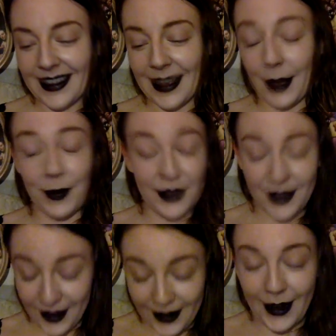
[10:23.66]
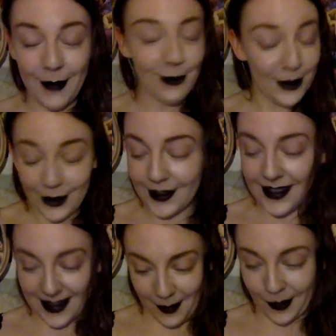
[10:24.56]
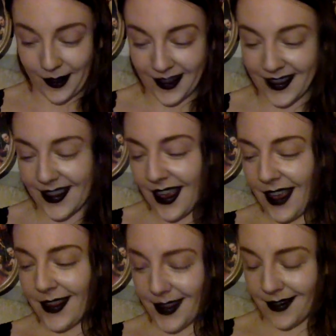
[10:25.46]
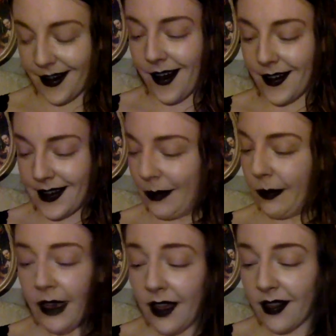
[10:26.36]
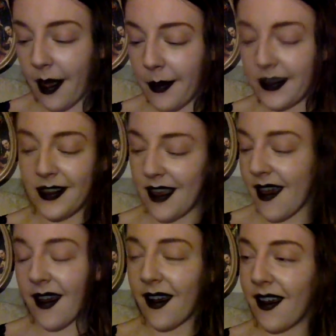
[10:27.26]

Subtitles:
obscure occult symbols, scrawled in pink lipstick,